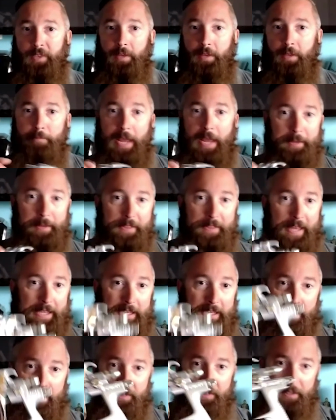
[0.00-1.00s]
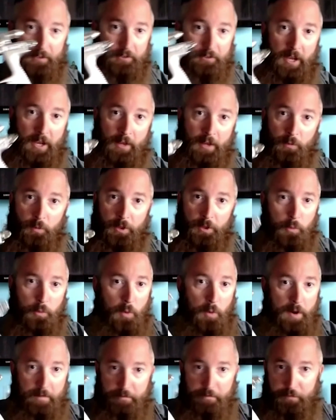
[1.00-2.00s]
maybe they get this gun with a
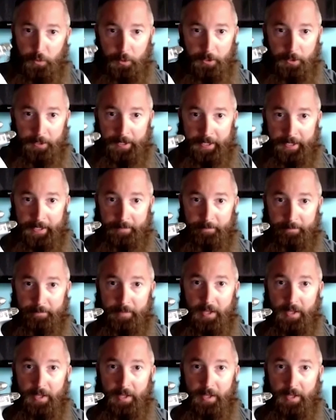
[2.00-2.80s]
1.4 in it